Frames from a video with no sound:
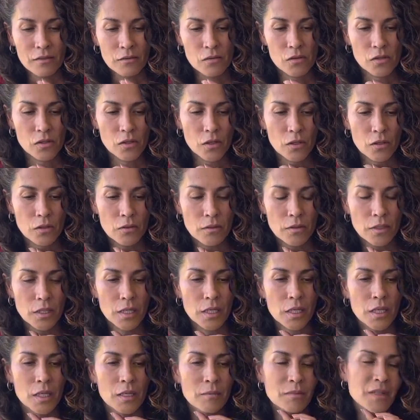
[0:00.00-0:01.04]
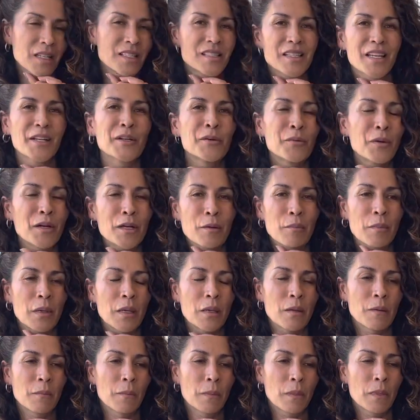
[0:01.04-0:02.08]
So, because I don't want to
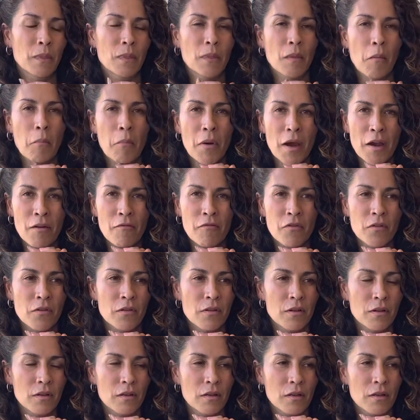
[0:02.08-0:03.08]
be prideful.